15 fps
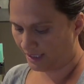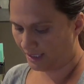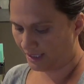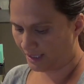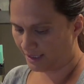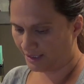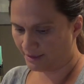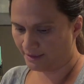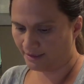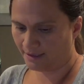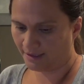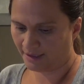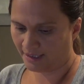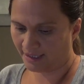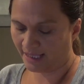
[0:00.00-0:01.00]
and
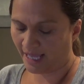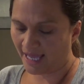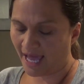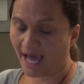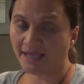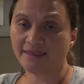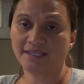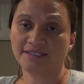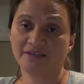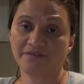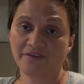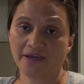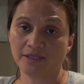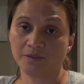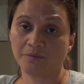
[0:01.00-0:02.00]
they had this
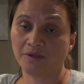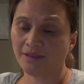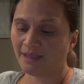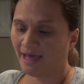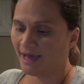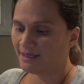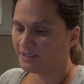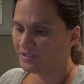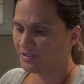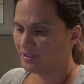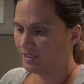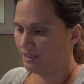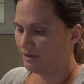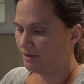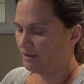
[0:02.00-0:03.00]
available last
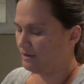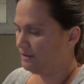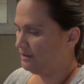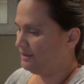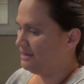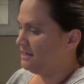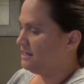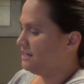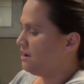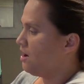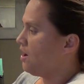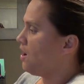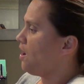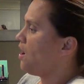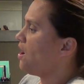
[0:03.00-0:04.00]
year.
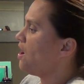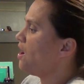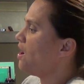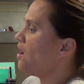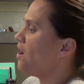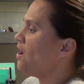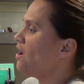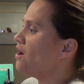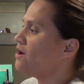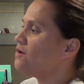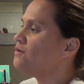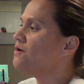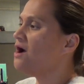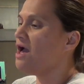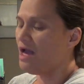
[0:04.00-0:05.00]

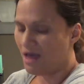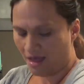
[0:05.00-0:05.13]
Oh,